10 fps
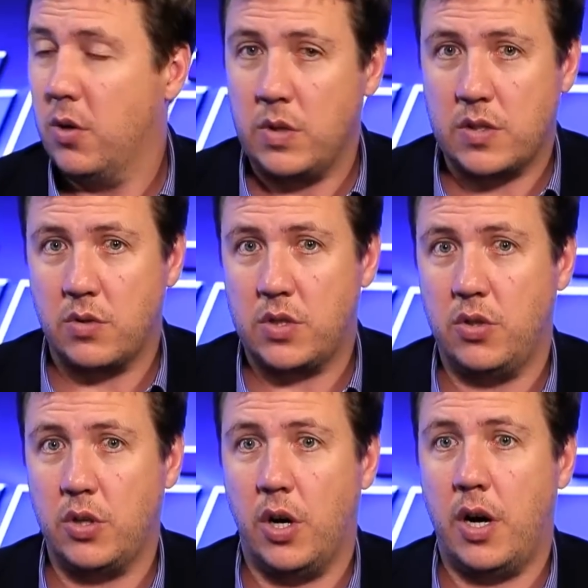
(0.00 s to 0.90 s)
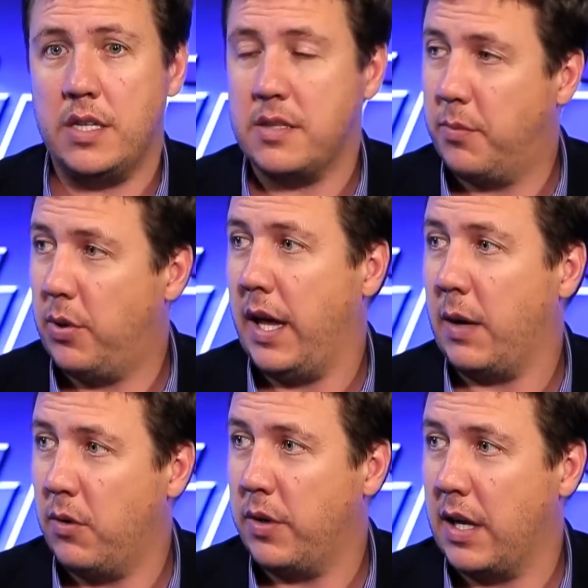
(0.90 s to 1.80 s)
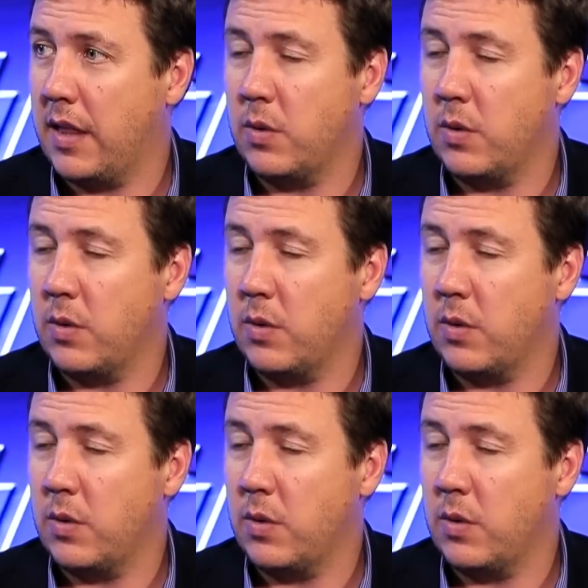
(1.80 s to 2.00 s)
We saw 2 guys playing well together.